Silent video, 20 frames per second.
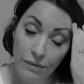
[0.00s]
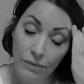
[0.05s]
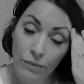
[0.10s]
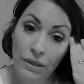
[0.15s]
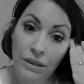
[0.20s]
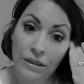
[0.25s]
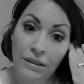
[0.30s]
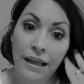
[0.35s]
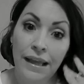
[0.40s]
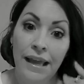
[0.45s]

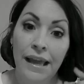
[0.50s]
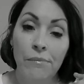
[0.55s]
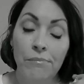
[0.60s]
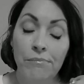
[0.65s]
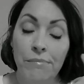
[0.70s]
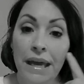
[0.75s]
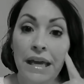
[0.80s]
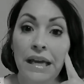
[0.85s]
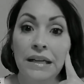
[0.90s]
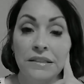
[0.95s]
They can't
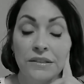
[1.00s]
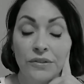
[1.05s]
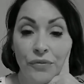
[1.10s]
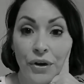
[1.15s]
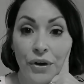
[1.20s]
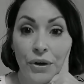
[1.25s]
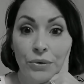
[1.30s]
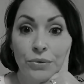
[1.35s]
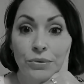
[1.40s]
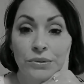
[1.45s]
make us
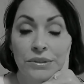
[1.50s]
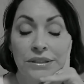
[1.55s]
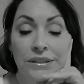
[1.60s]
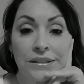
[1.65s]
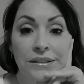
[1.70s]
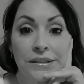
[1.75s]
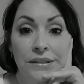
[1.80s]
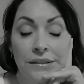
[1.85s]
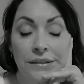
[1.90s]
vote.